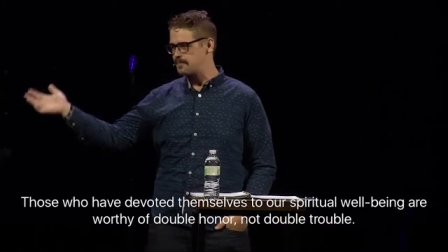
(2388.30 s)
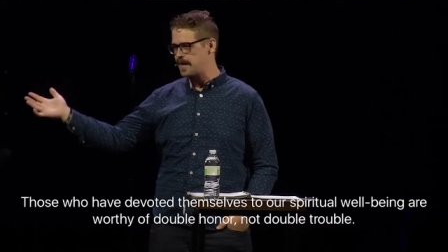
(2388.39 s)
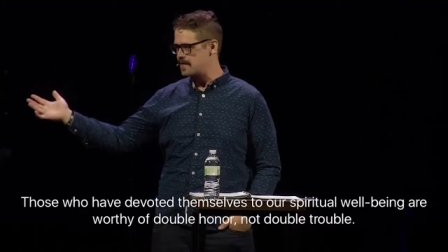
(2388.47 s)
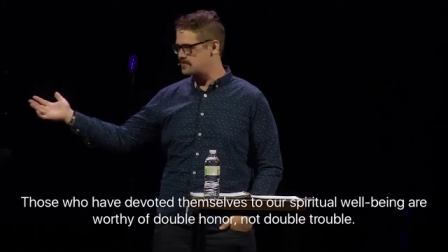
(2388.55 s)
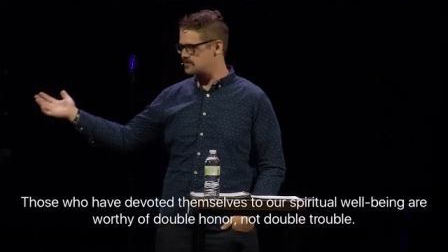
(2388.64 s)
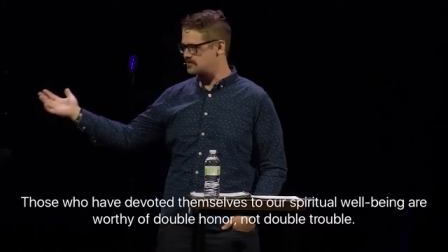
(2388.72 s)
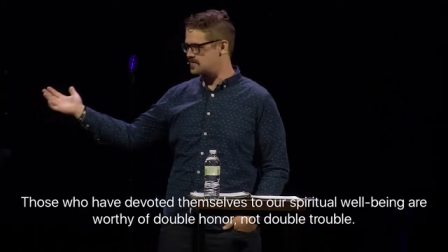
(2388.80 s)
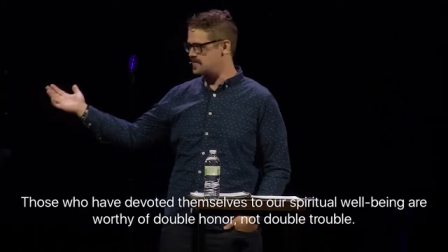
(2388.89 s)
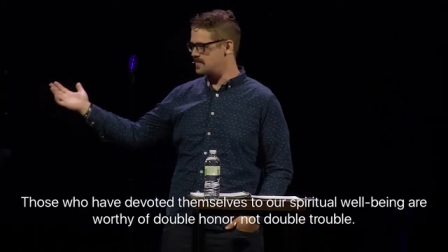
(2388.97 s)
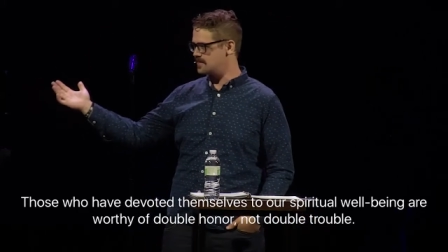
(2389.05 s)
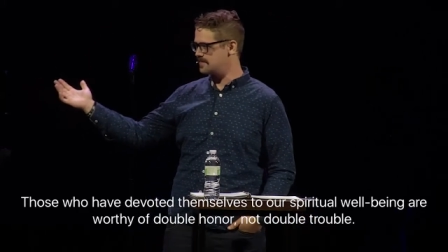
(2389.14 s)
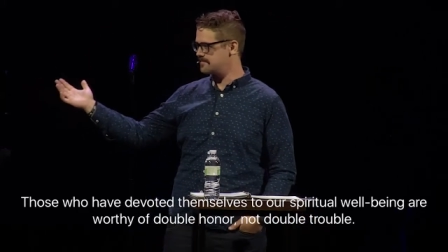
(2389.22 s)
a pastor's
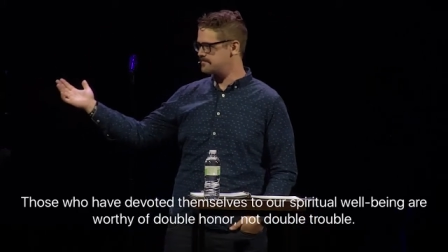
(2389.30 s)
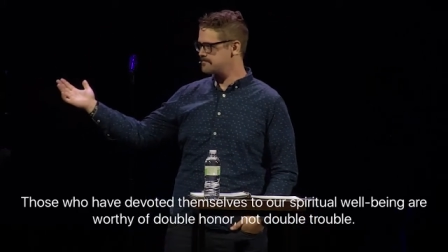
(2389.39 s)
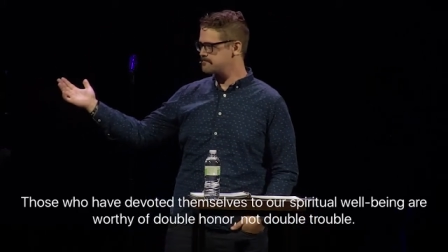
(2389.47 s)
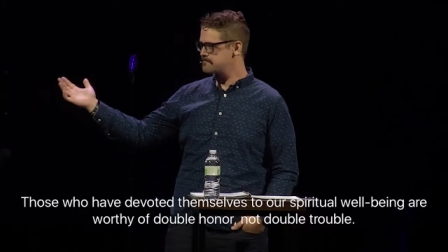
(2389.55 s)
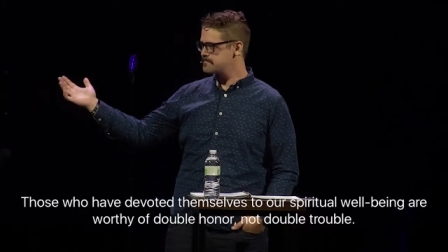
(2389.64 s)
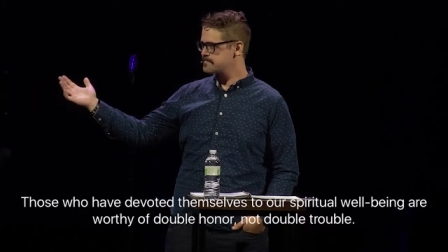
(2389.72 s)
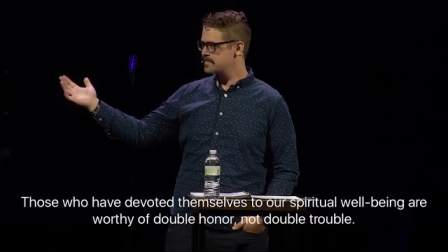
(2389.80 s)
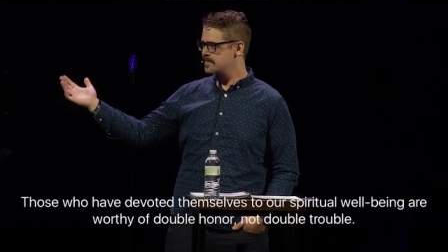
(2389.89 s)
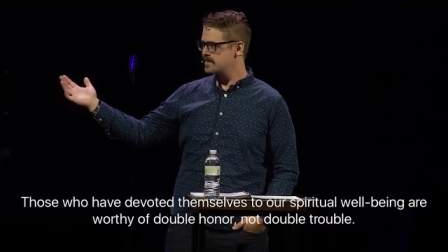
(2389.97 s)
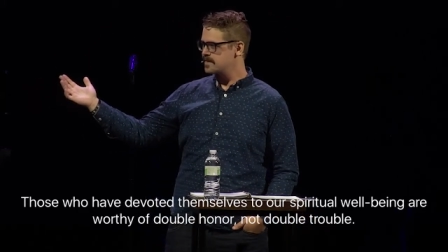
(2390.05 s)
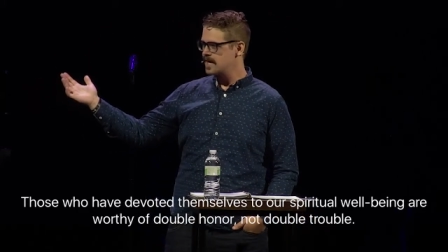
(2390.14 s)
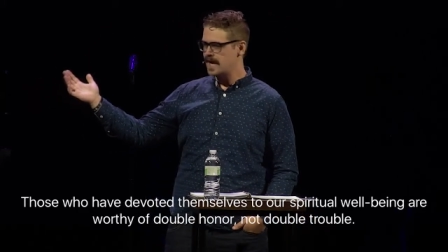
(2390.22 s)
kid.
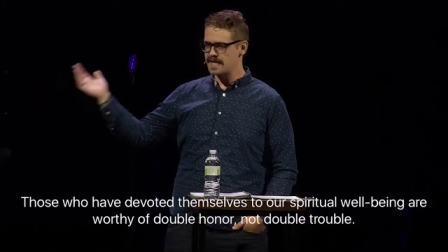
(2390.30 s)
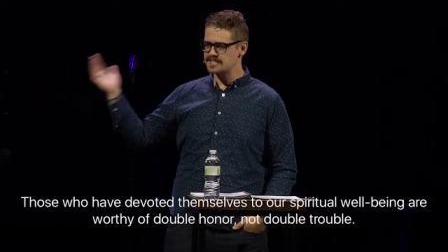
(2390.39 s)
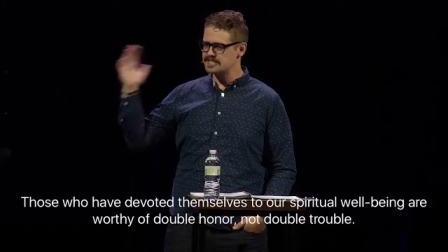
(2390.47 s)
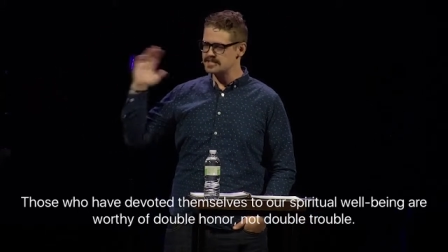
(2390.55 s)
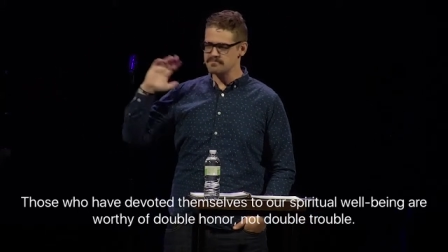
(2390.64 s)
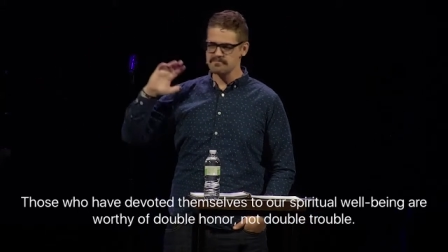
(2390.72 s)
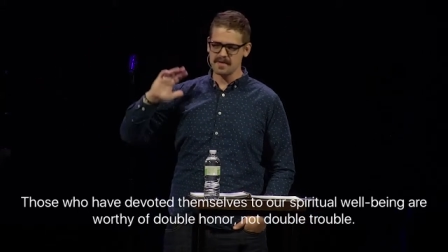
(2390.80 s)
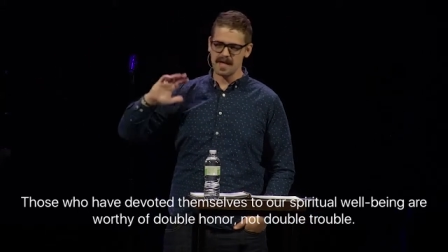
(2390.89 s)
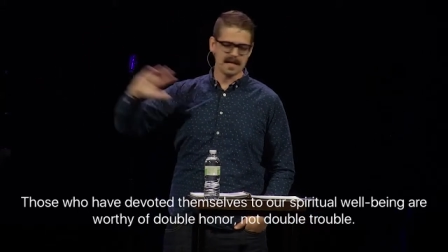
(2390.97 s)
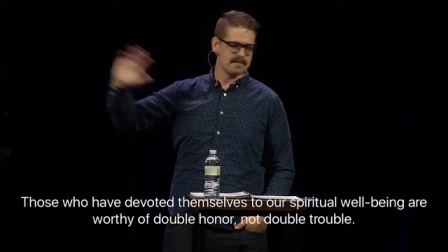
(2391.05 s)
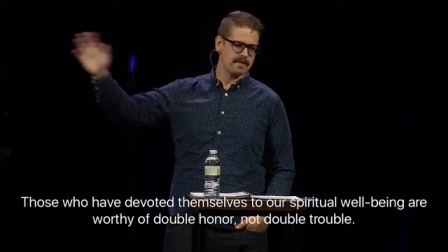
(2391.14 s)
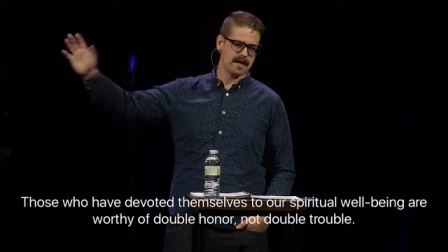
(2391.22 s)
I see
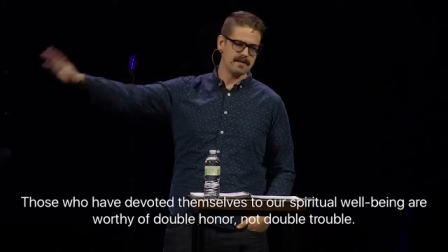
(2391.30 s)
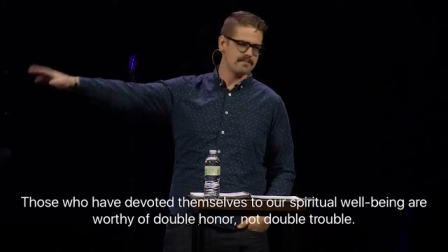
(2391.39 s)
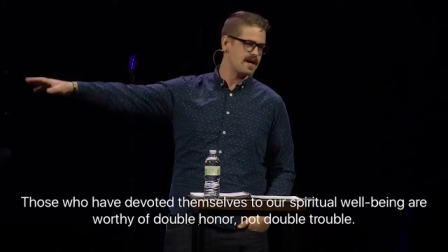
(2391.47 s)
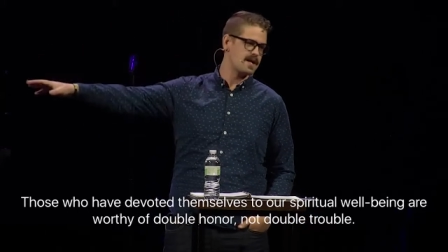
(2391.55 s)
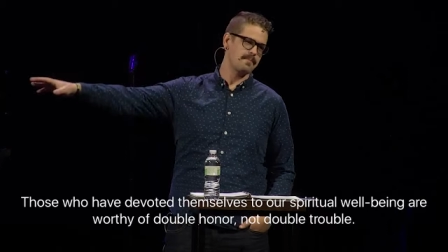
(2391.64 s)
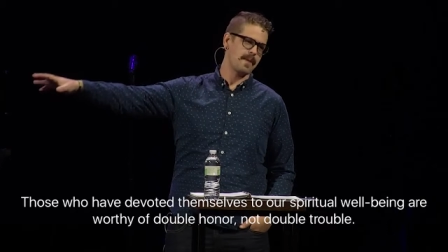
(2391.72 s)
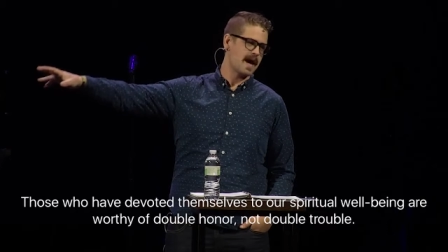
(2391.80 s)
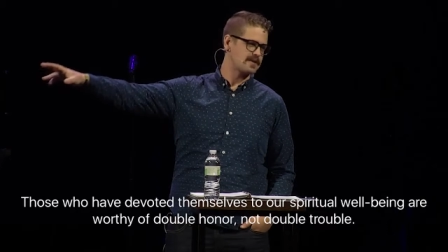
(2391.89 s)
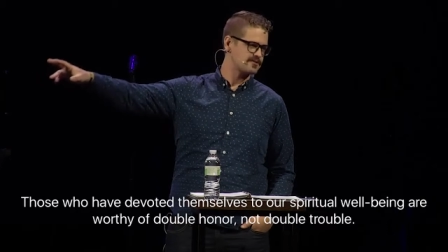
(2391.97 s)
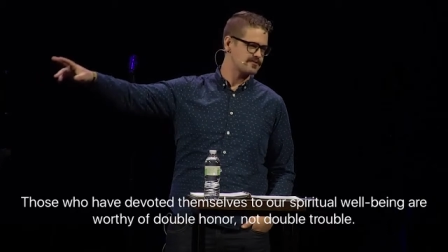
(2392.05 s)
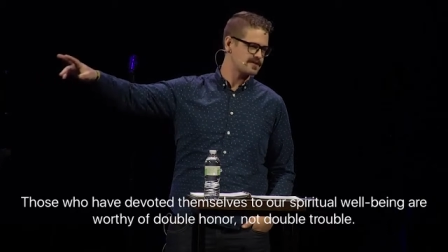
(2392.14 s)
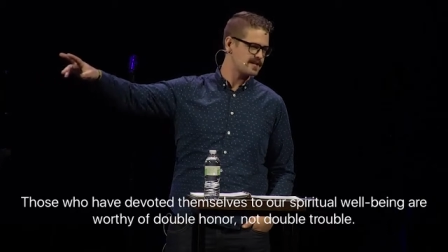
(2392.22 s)
many, many, many
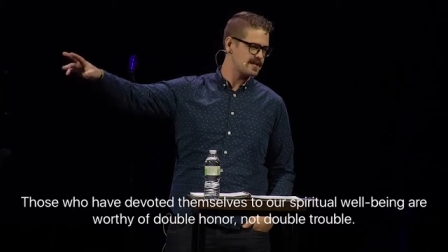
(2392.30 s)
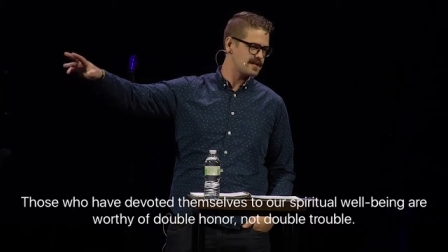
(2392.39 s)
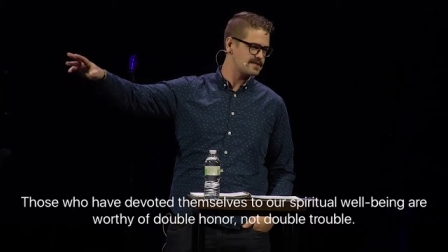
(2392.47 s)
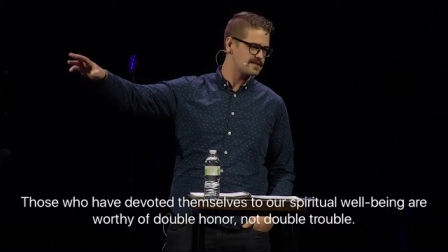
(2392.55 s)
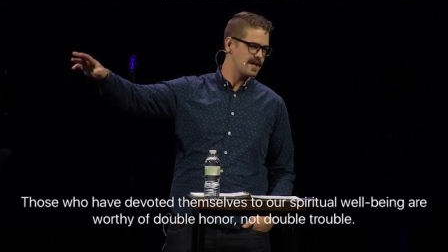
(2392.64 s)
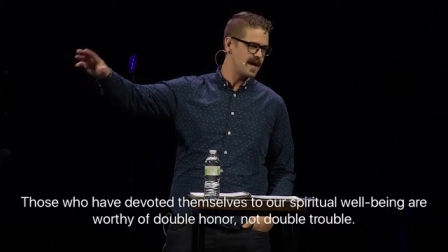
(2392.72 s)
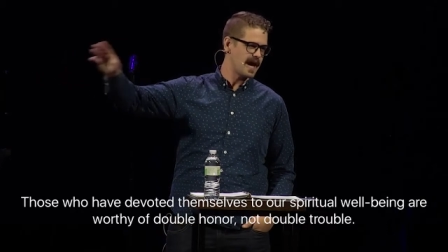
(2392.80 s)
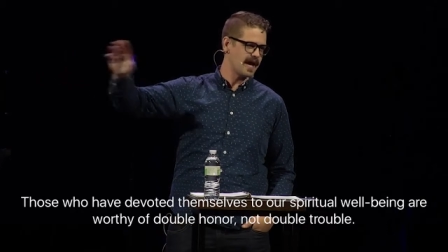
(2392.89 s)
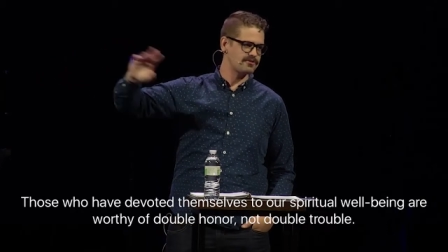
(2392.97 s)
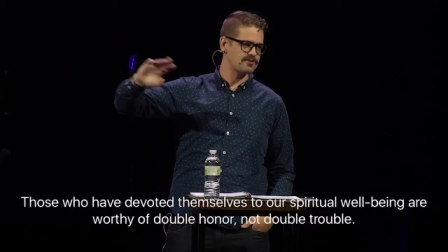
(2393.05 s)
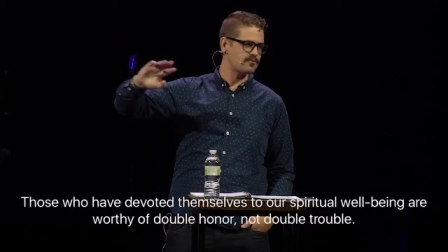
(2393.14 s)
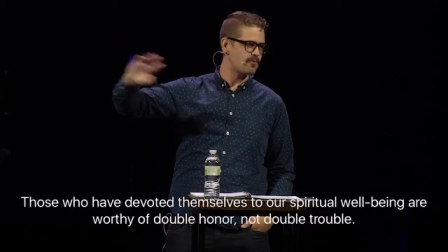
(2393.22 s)
pastor's kids
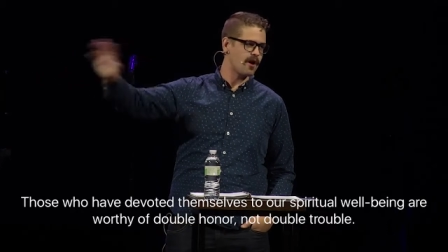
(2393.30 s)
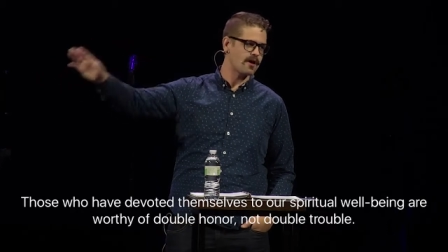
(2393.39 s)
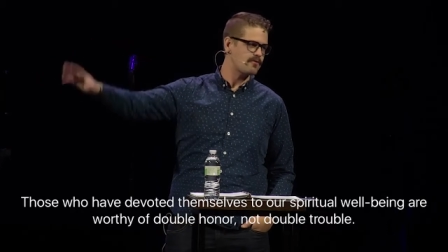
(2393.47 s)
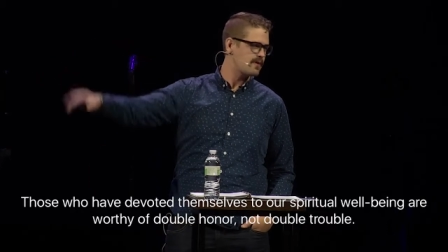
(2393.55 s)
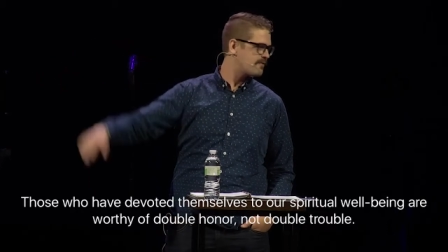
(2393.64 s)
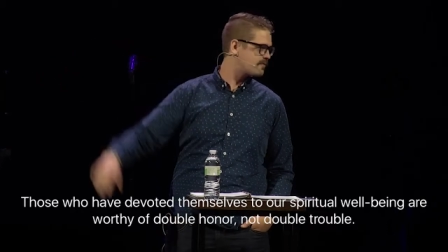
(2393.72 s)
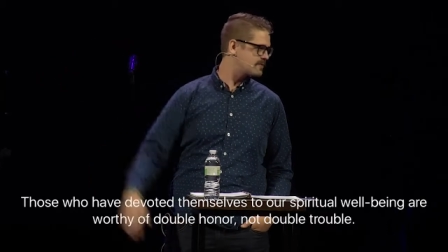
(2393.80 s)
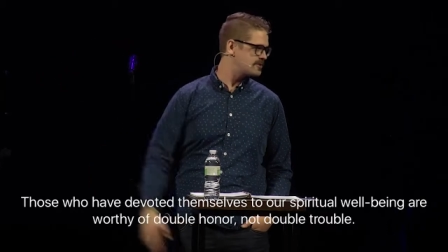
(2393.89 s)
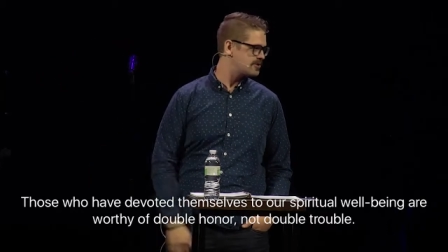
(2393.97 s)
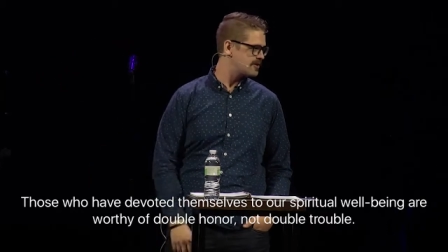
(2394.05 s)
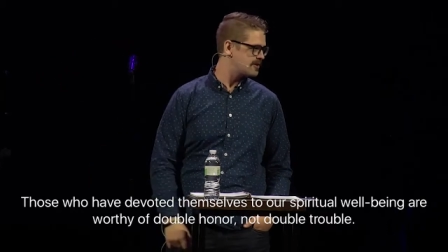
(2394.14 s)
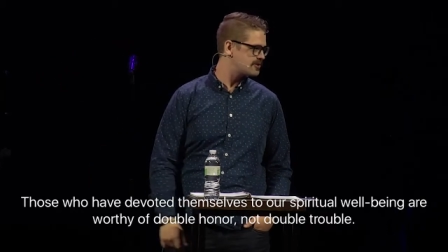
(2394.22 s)
actually walk away from the
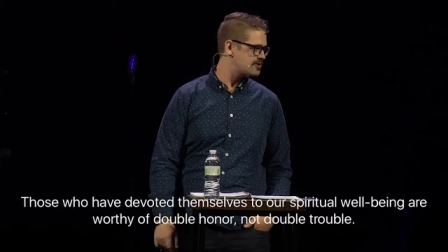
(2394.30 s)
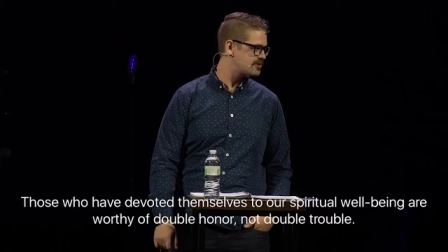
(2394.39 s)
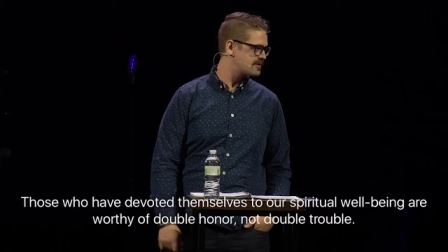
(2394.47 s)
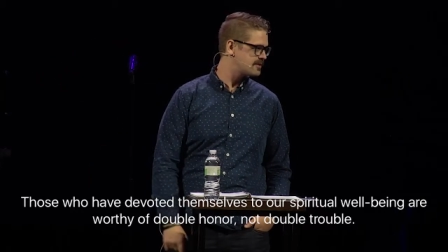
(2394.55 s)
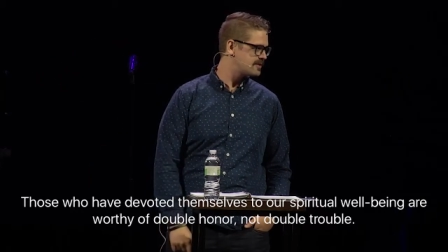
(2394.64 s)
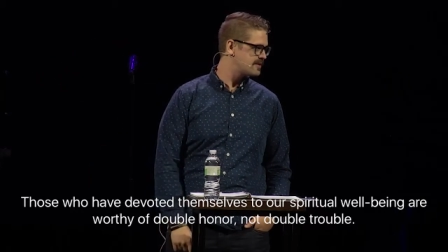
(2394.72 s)
church